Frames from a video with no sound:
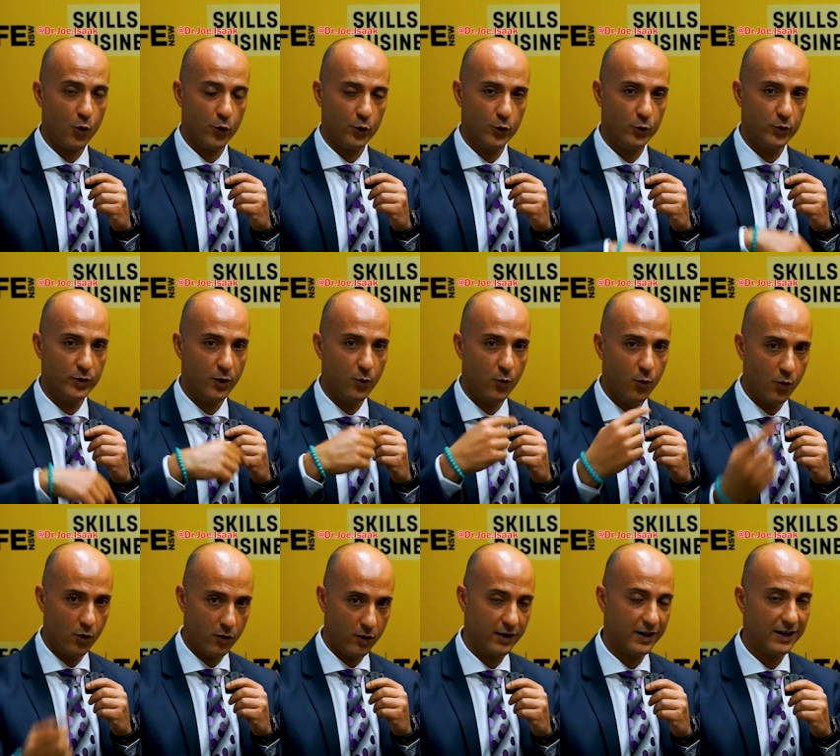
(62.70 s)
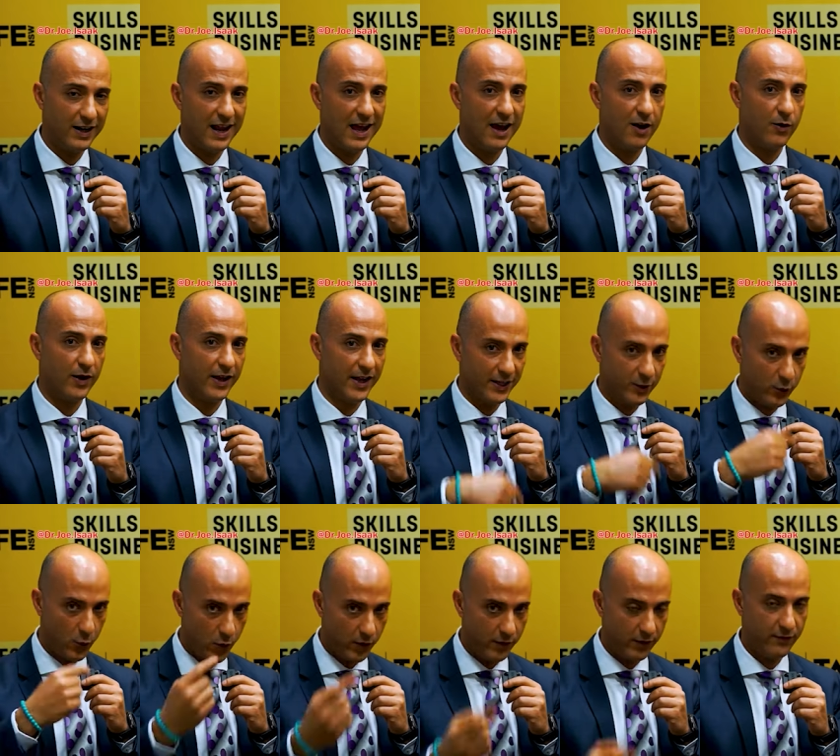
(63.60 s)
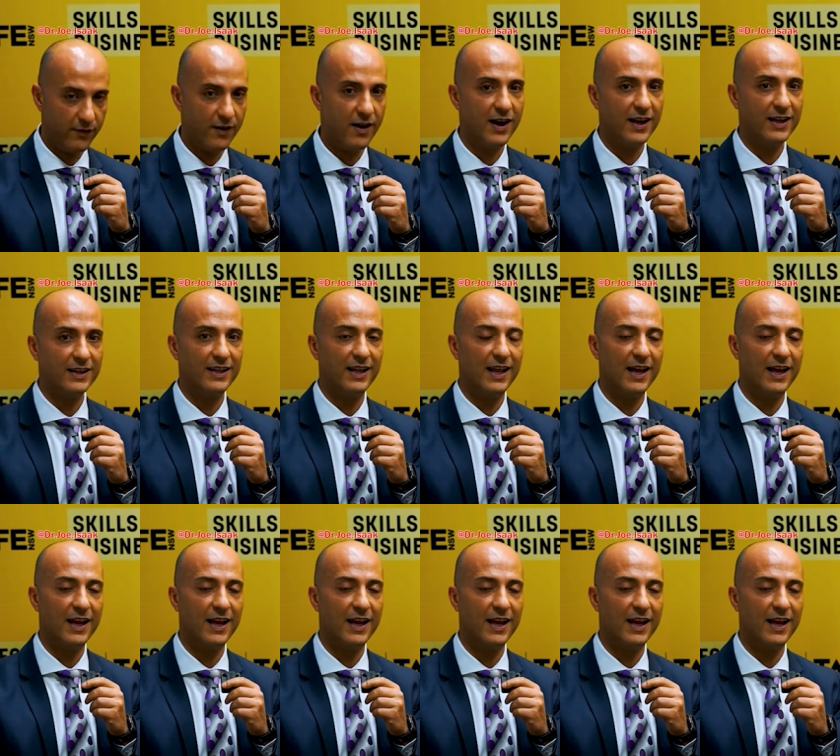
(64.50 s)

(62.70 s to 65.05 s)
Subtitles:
or do the work now, get qualified